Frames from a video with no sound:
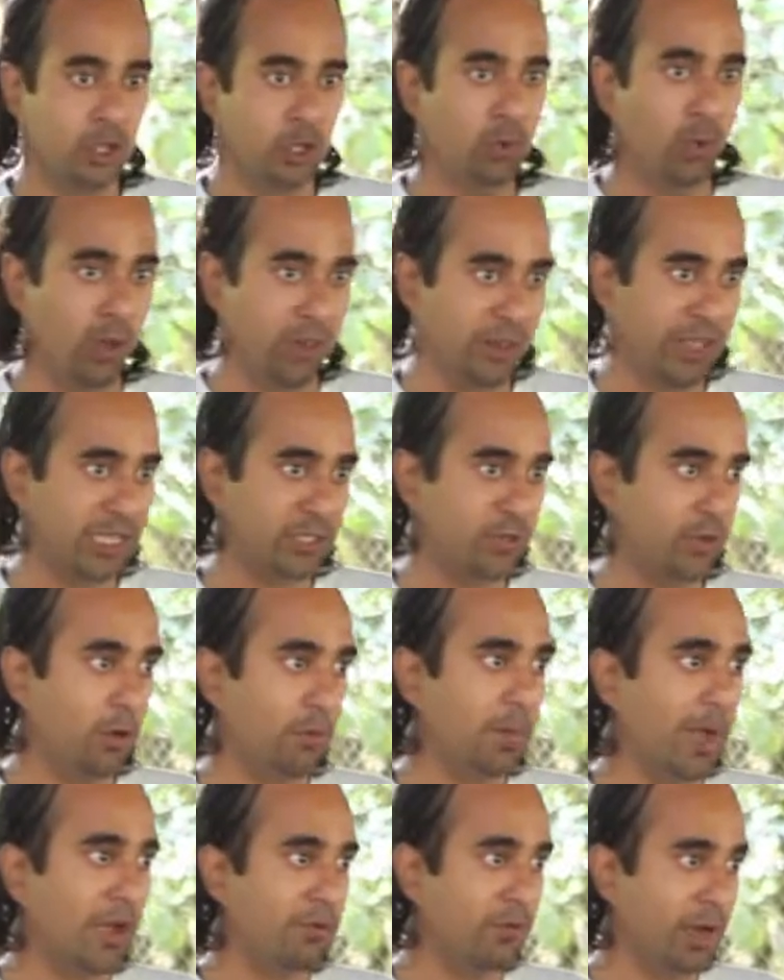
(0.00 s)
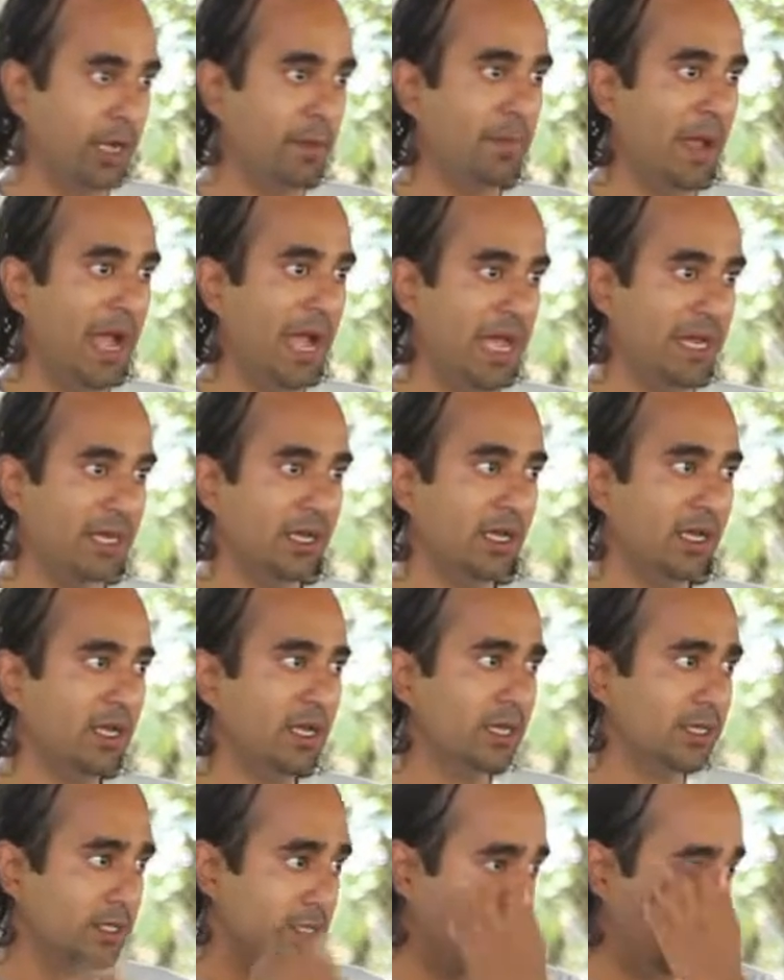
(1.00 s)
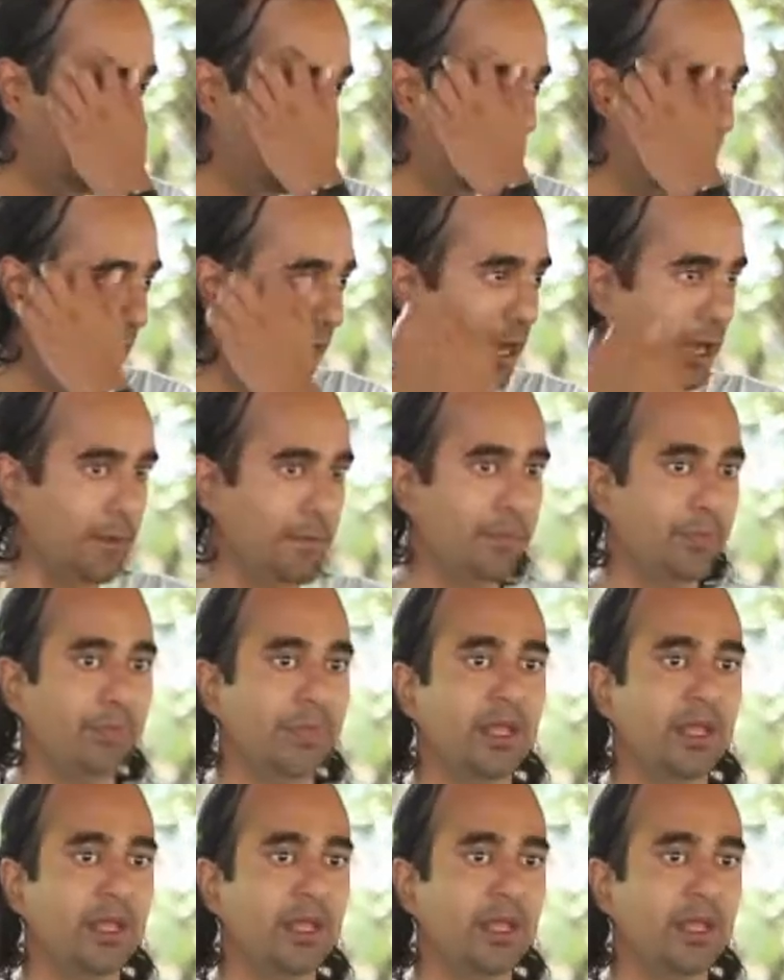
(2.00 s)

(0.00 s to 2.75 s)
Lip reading: do want this really bad. So